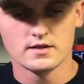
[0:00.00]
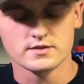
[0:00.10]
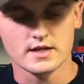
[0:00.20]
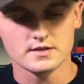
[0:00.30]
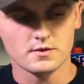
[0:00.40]

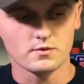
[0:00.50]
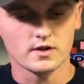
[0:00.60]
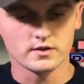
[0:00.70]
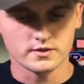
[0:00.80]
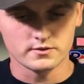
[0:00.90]
So that's about
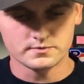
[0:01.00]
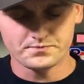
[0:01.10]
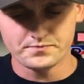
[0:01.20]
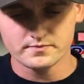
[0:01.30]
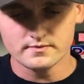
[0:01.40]
what I'll do.
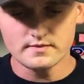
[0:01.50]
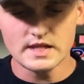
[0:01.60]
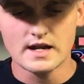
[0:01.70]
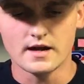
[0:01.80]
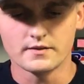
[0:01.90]

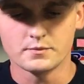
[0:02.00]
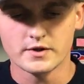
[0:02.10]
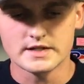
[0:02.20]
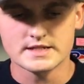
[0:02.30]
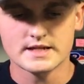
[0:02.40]

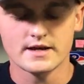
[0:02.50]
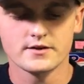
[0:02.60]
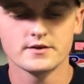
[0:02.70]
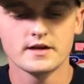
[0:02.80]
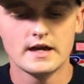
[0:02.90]
Pretty
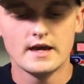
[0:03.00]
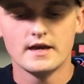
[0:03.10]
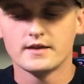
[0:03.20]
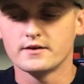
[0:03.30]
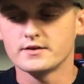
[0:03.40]
standard.
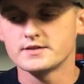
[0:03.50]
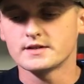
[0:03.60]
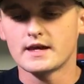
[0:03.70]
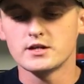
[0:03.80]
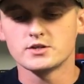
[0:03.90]
There is the
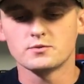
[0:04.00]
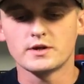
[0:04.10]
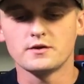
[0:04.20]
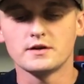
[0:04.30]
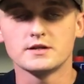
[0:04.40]
occasion
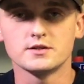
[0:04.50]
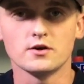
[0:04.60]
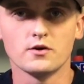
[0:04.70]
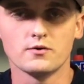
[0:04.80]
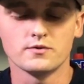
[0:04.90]
when you need to
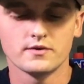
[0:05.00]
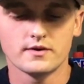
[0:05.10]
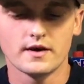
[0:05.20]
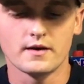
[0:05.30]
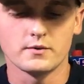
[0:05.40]
go,
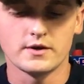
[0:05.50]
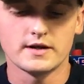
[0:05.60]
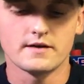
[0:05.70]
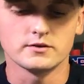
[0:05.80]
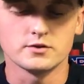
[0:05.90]
when you
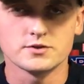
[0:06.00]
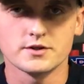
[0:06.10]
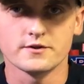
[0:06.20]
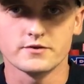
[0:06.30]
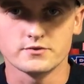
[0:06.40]
need to have it
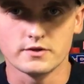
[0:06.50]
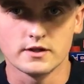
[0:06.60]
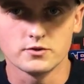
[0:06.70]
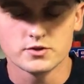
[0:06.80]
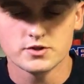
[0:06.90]
looser, if it's
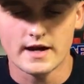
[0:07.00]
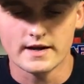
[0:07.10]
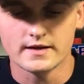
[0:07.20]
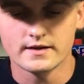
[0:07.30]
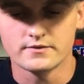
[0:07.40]
really loose
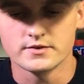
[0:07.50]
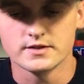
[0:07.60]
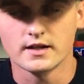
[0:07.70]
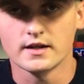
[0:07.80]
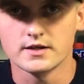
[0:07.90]
track, if there's
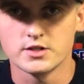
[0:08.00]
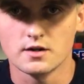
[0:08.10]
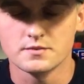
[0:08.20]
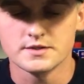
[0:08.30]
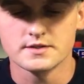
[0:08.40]
not a lot of
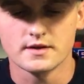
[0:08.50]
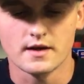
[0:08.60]
jumps,